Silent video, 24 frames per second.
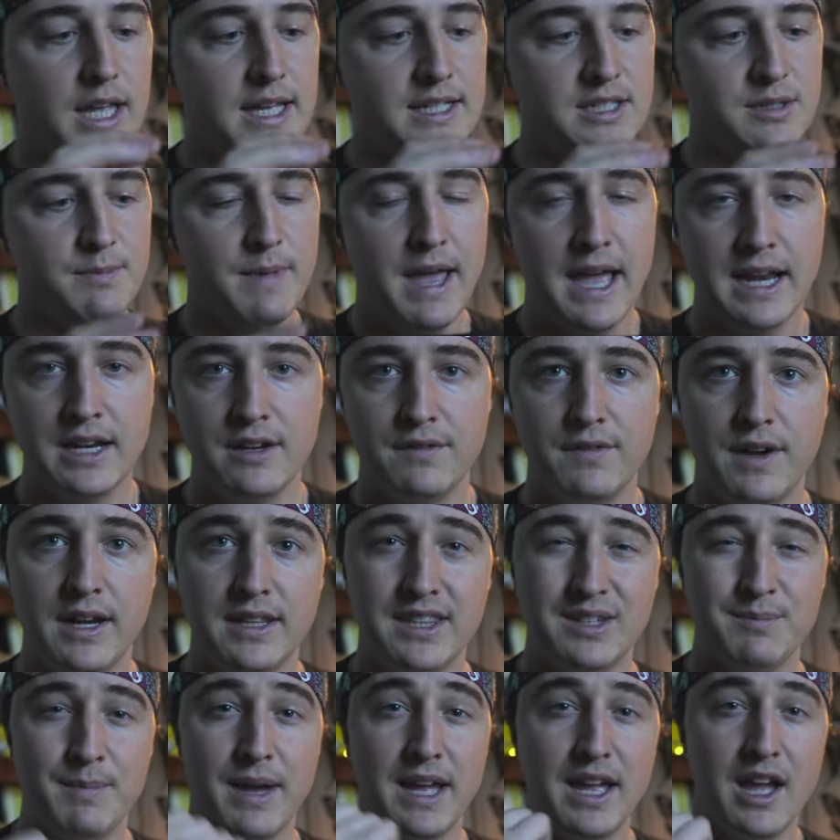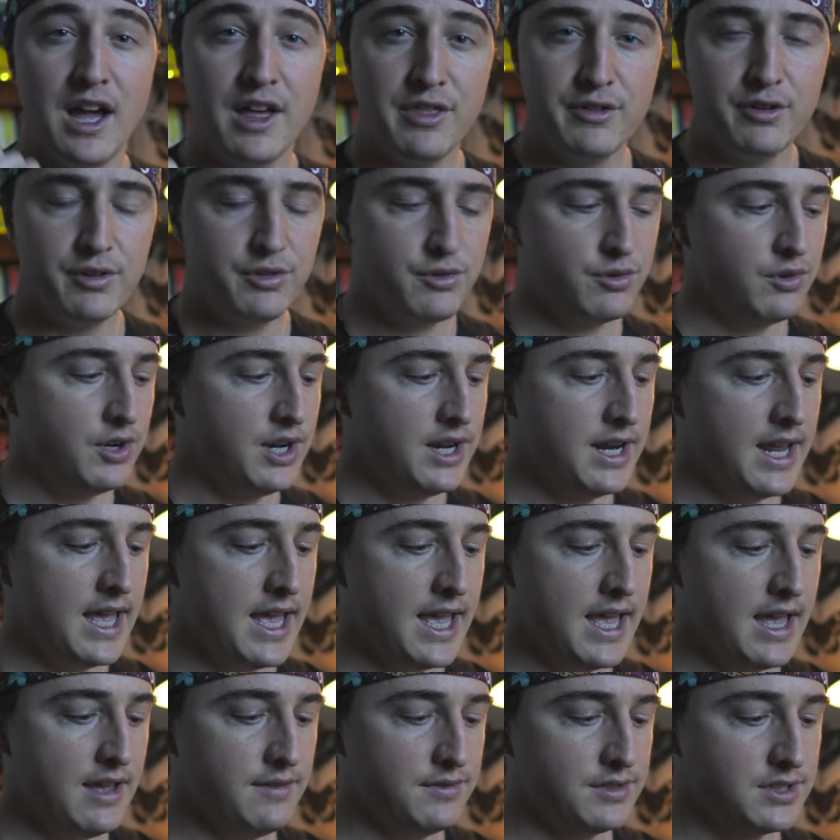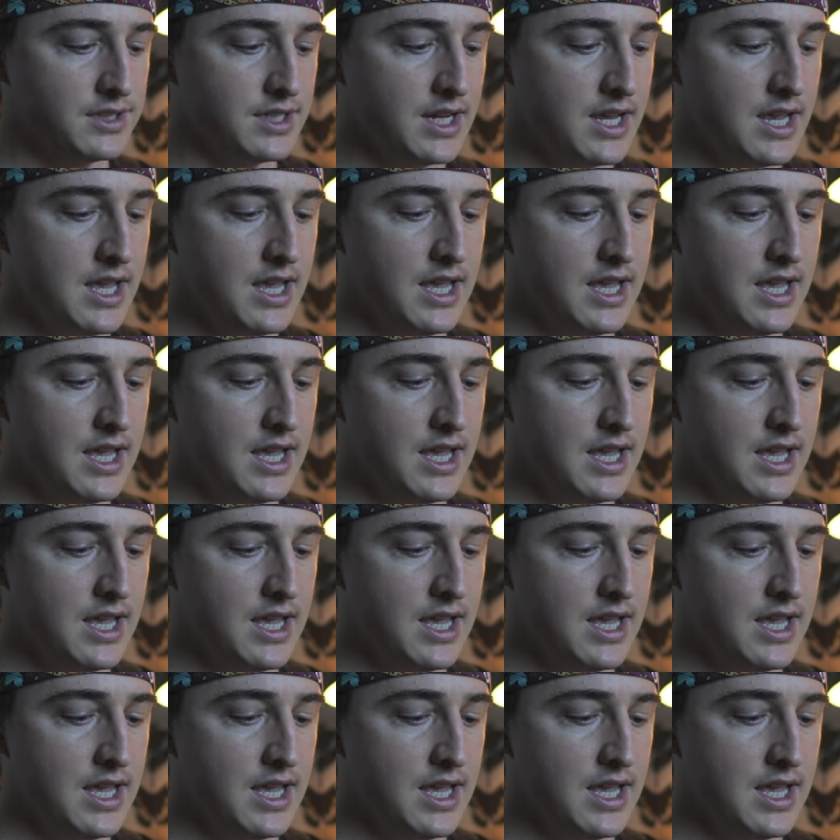less magnified than my other 3.5s.